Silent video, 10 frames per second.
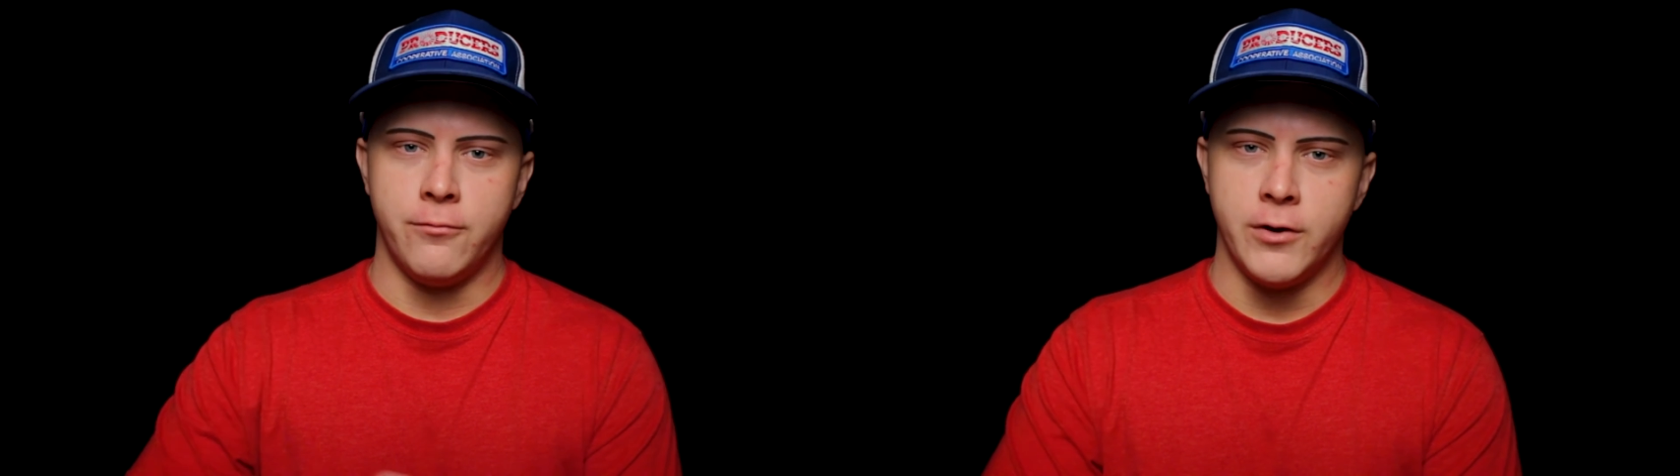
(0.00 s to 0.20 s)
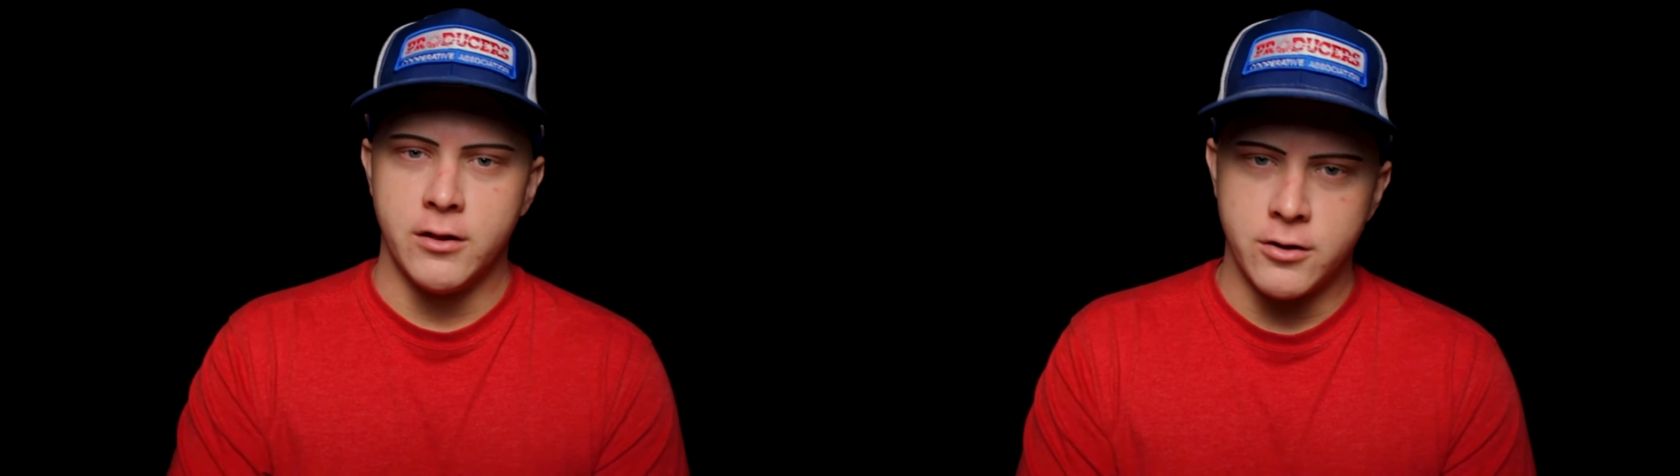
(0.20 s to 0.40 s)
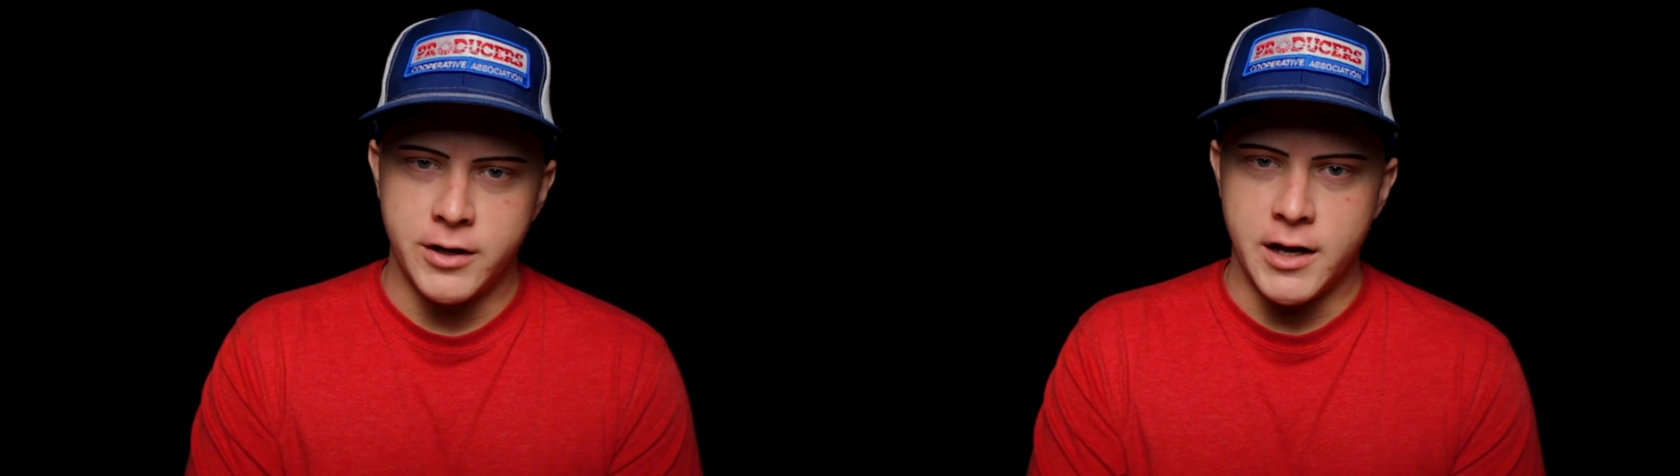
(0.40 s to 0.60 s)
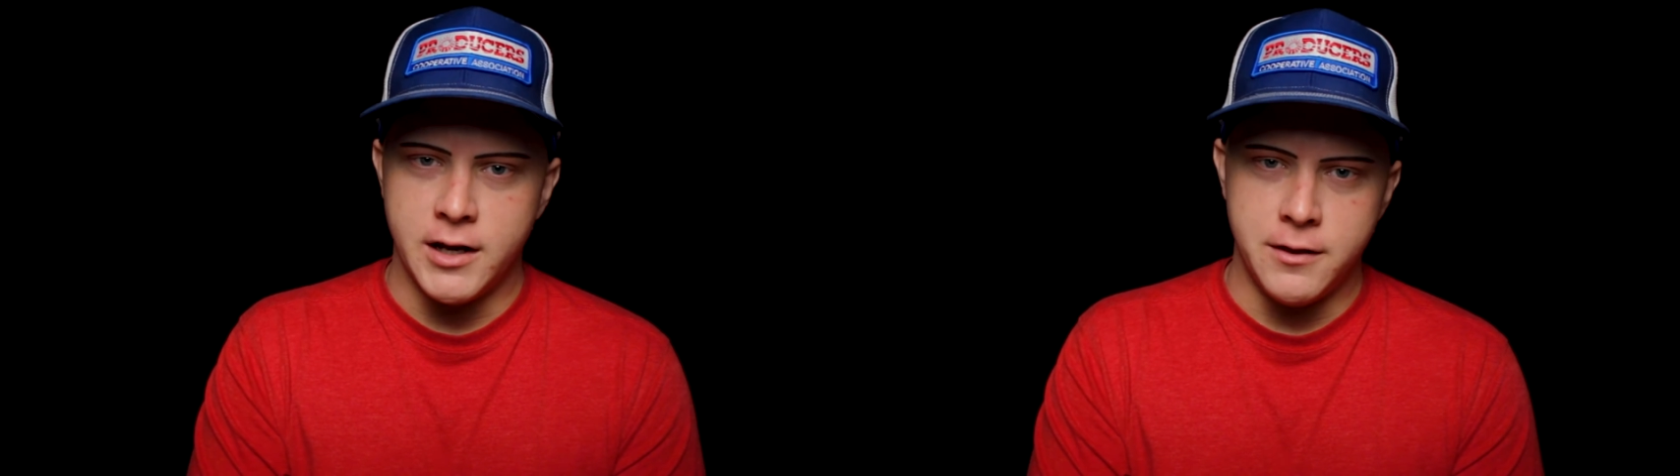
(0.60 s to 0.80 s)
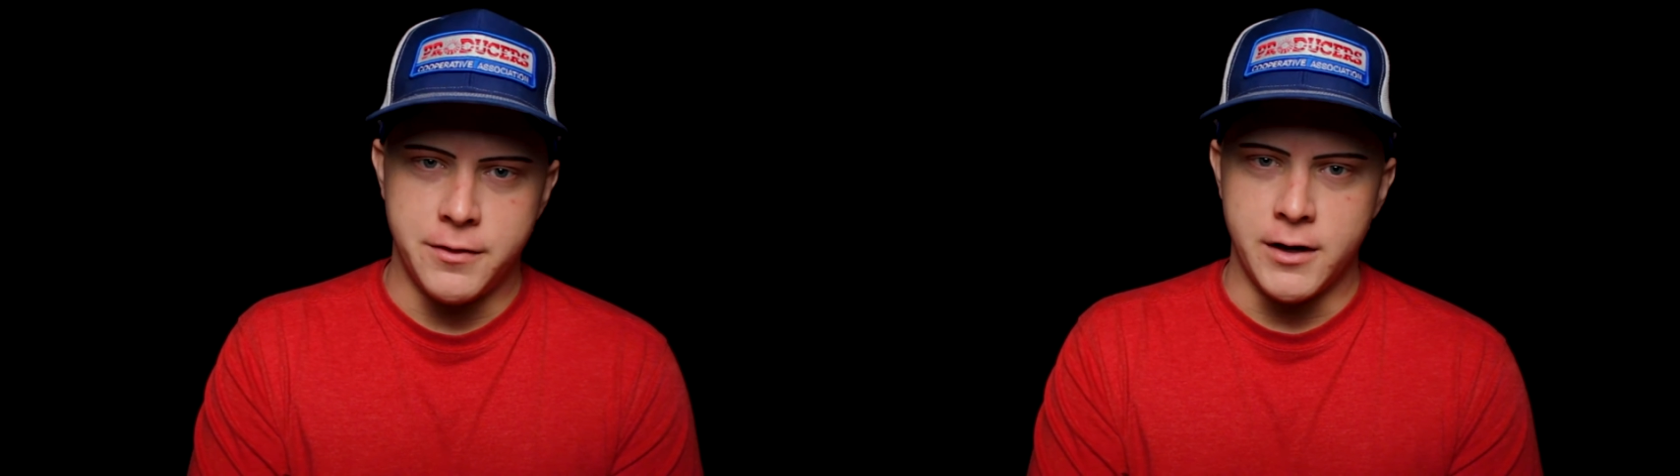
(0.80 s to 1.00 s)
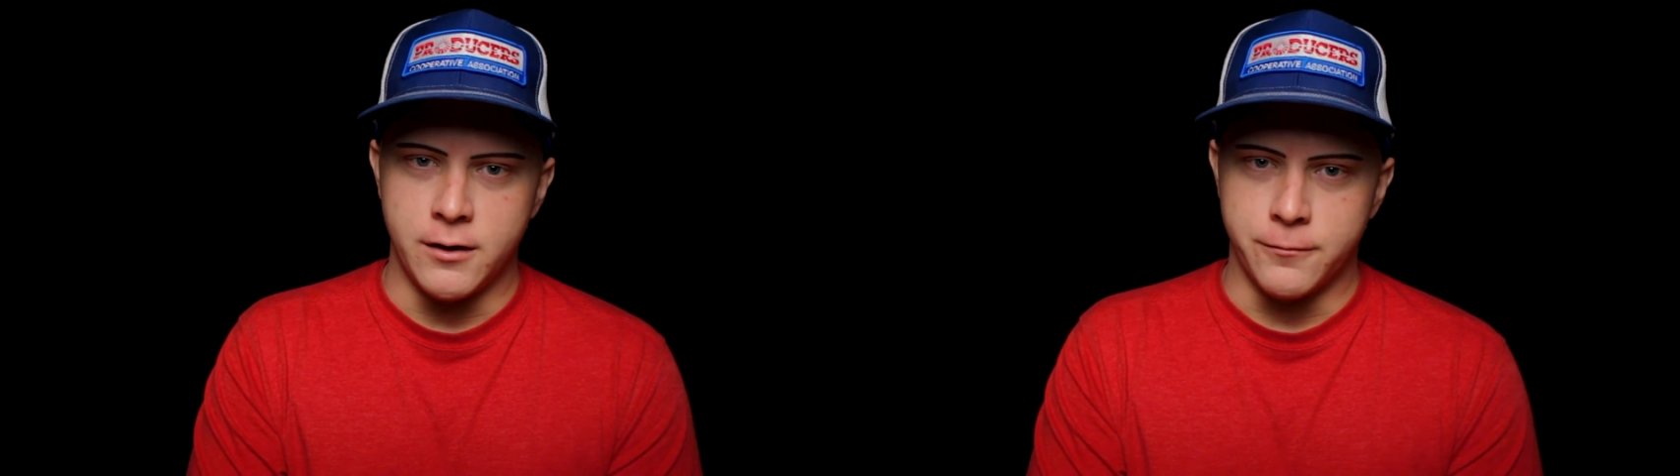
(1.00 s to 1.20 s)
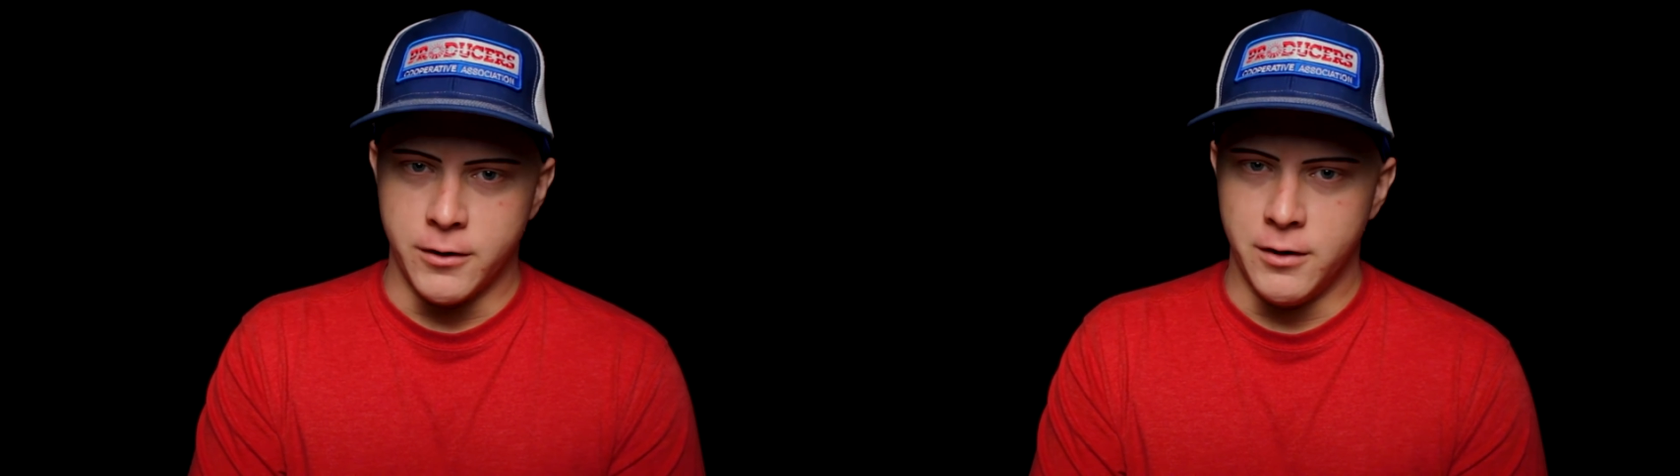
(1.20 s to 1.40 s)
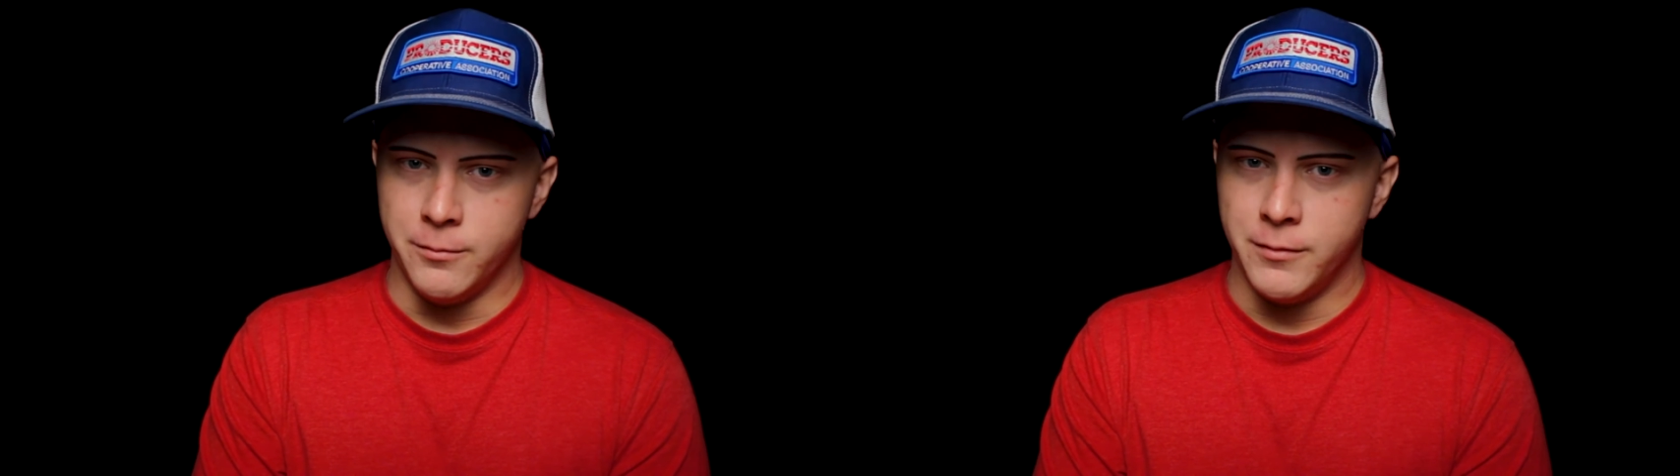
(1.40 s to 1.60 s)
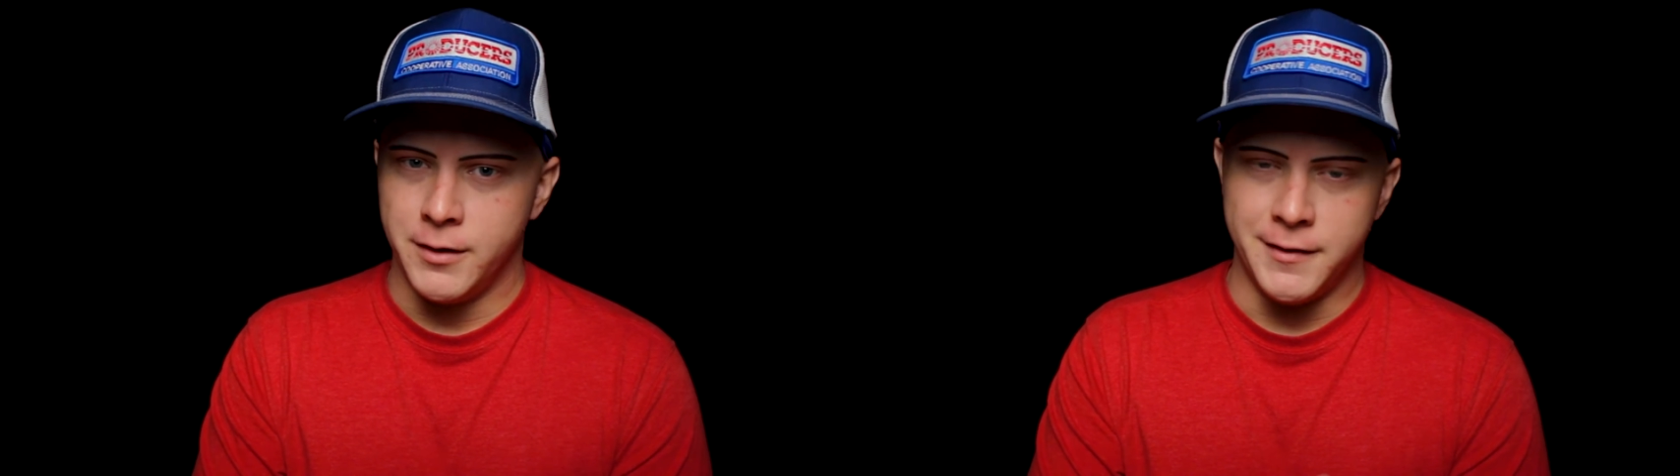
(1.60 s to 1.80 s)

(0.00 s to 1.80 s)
we learned anything from